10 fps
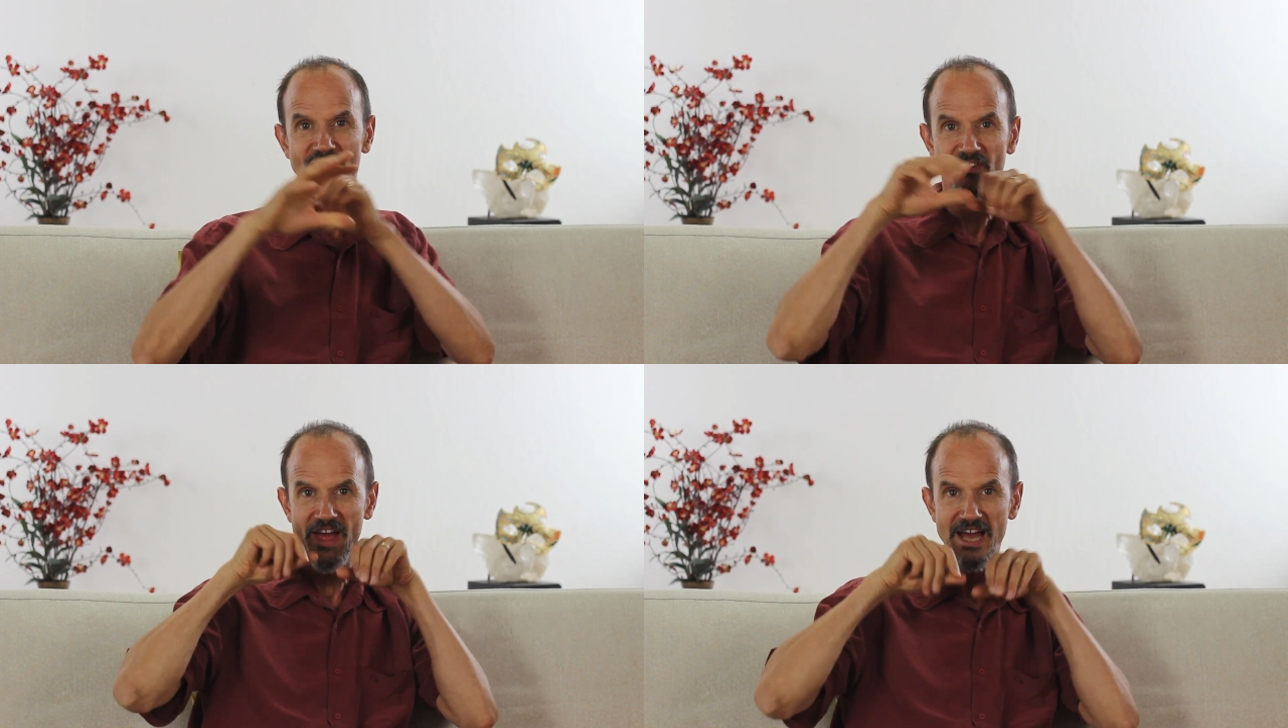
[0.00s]

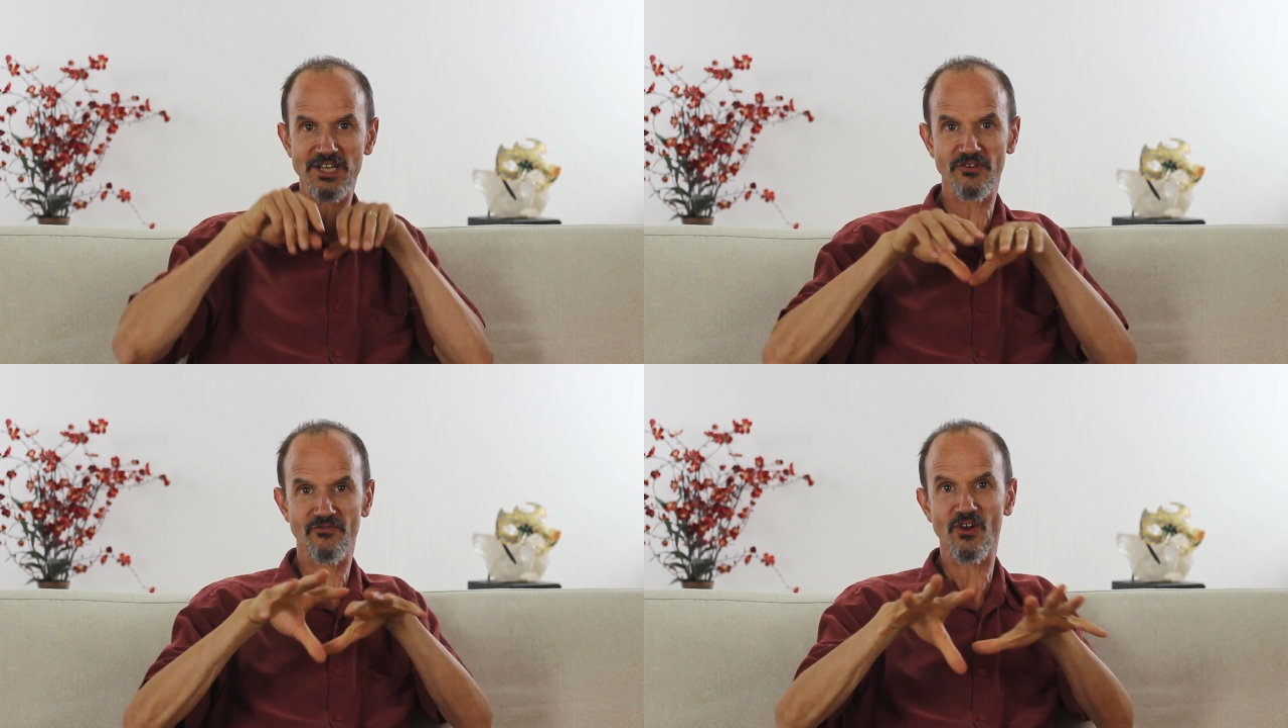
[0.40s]
for
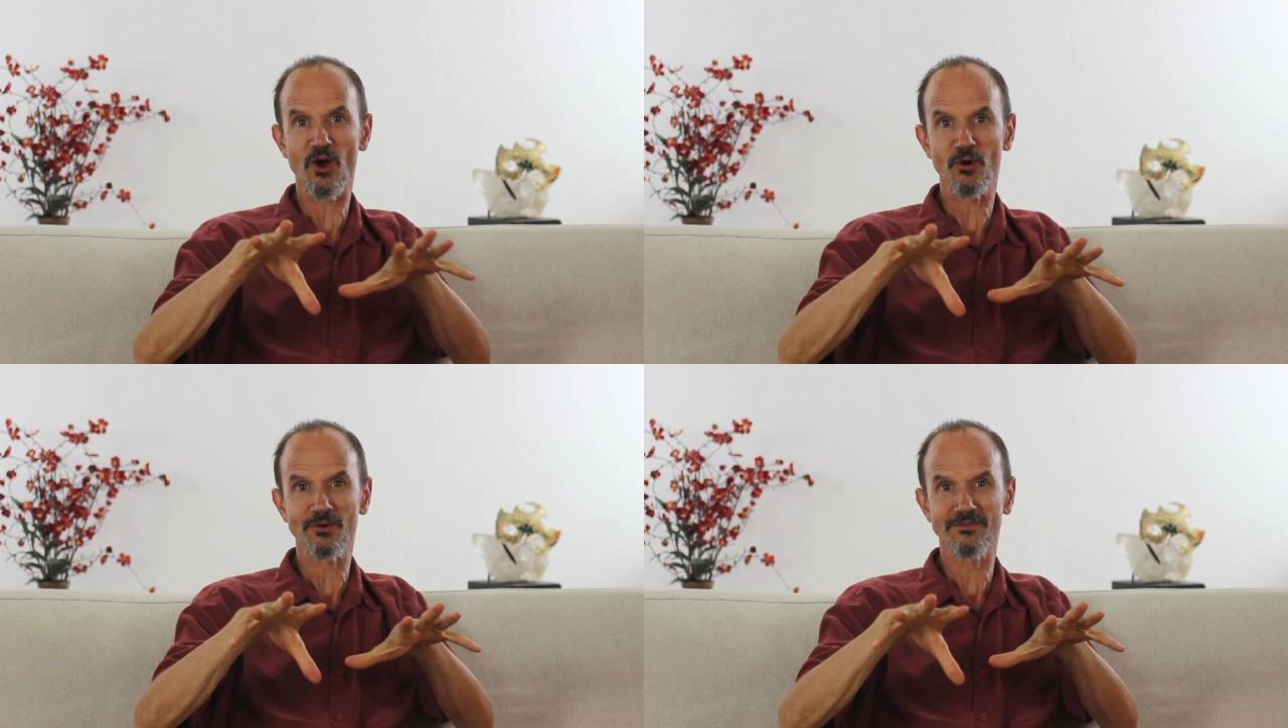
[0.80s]
that to
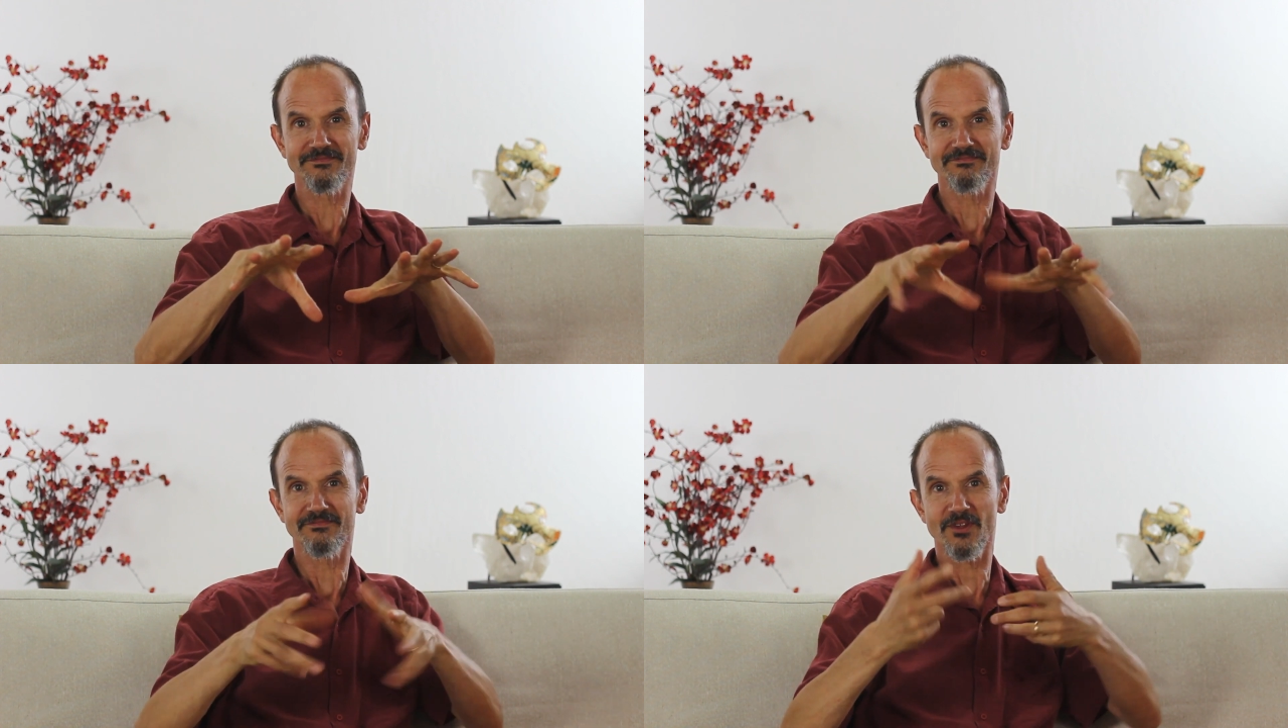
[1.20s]
flow,
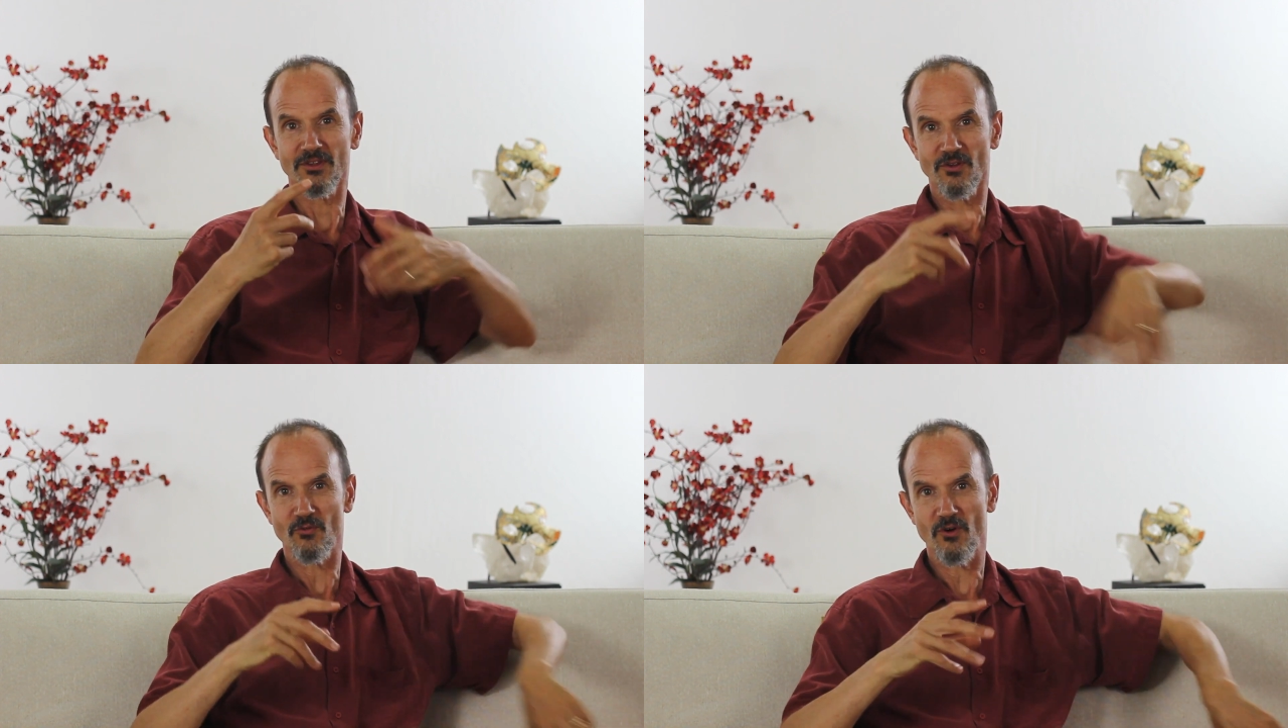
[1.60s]

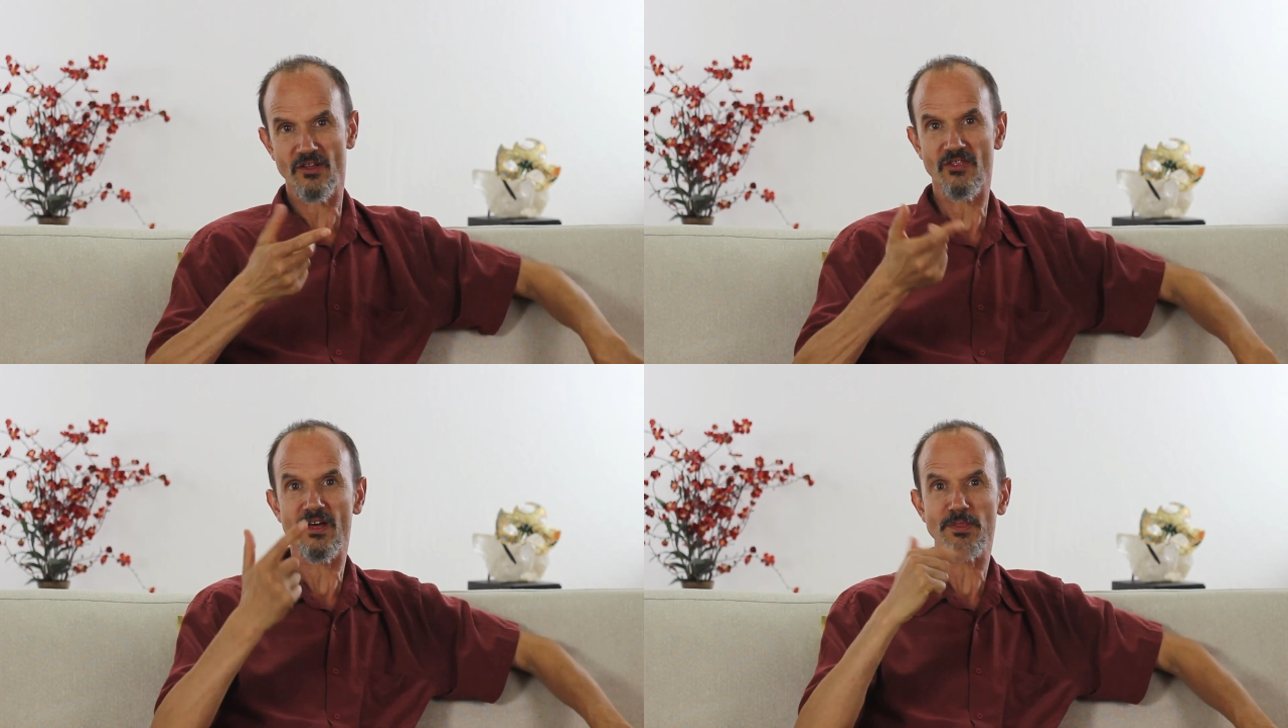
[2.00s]

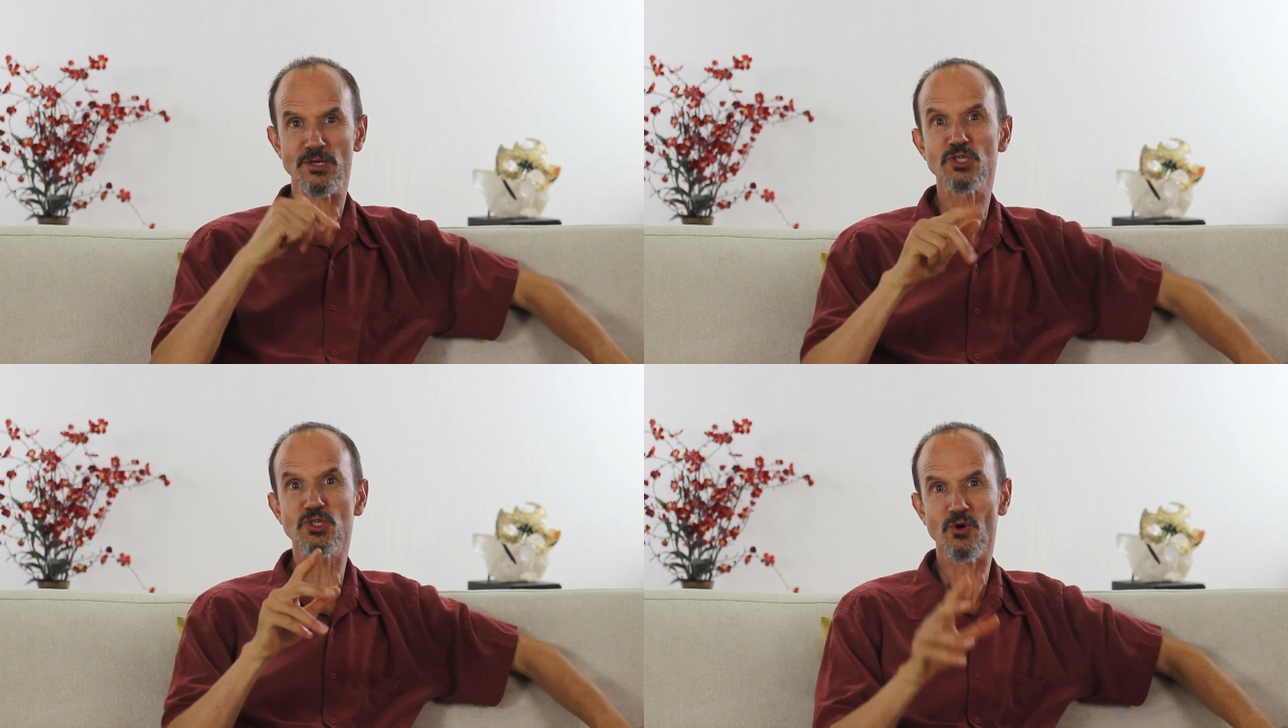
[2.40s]
rather than
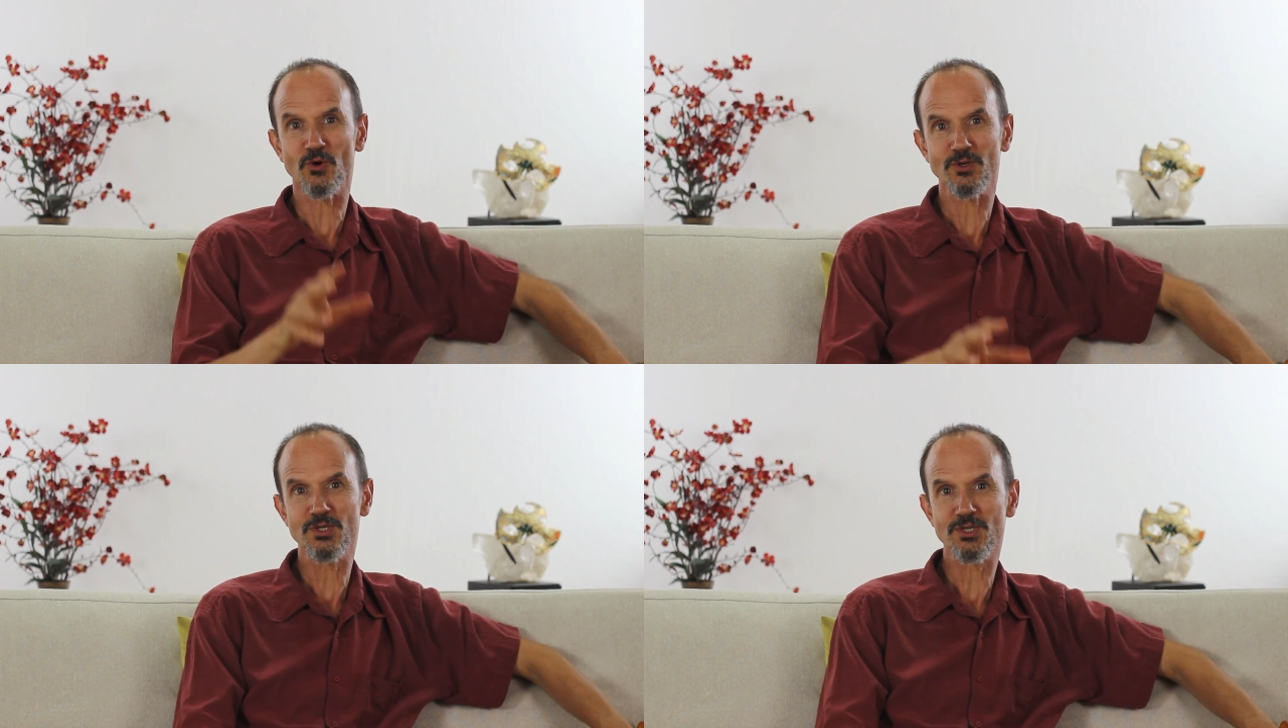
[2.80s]
the
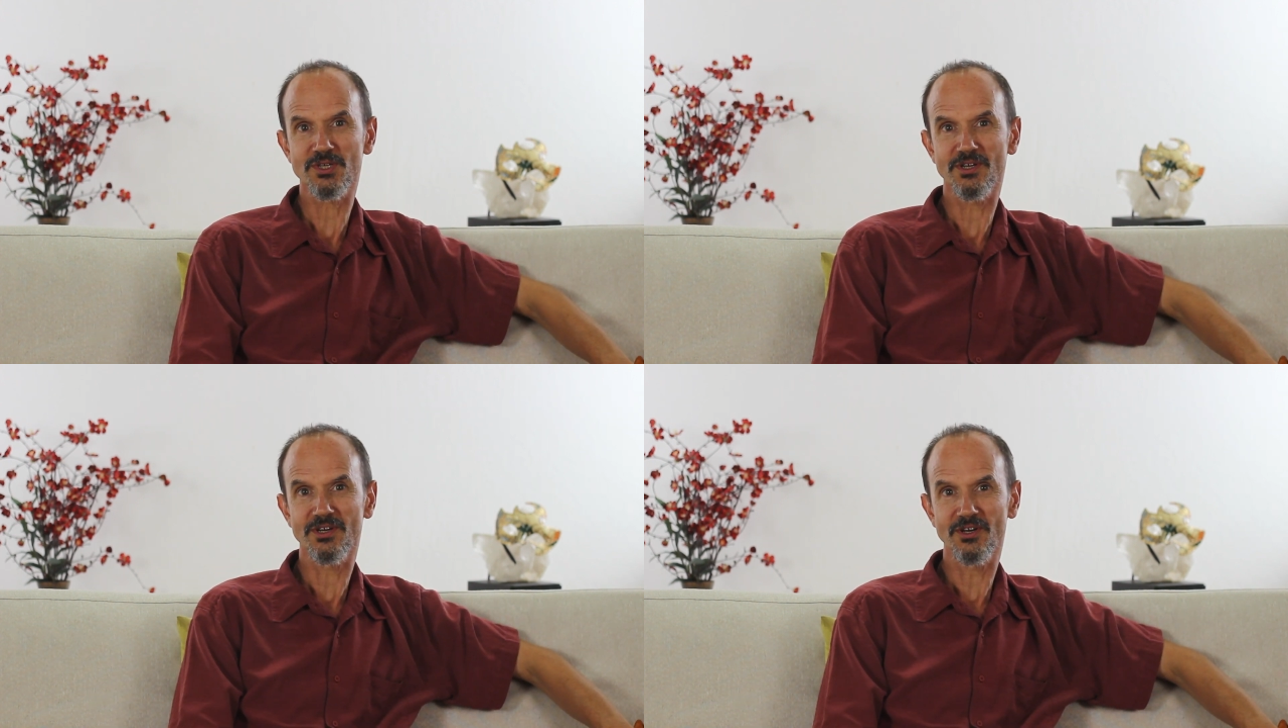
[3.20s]

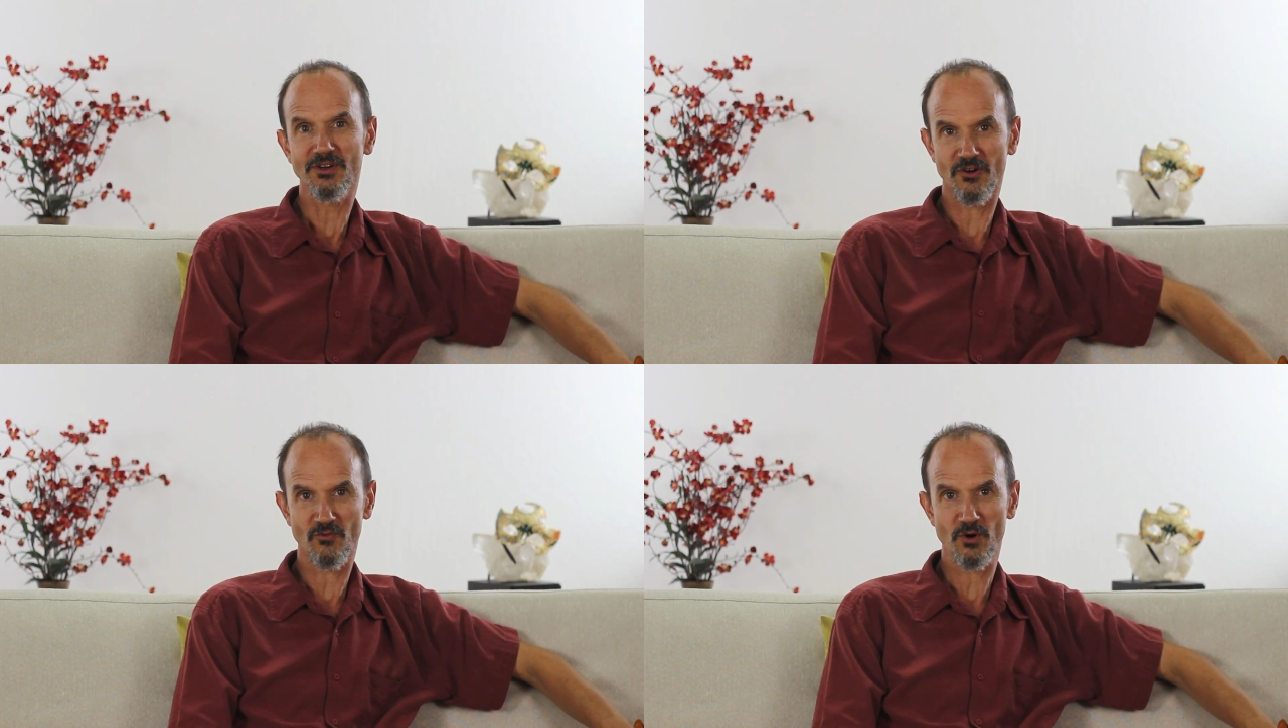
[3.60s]
source
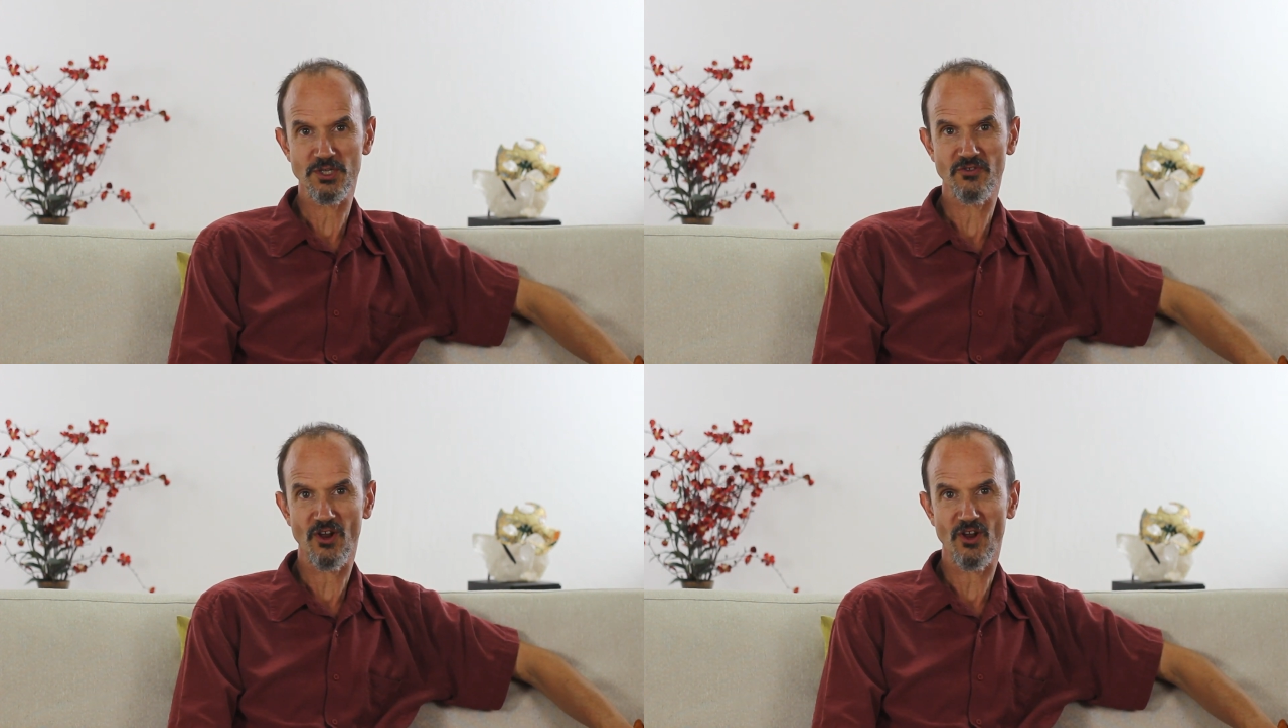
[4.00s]
of what is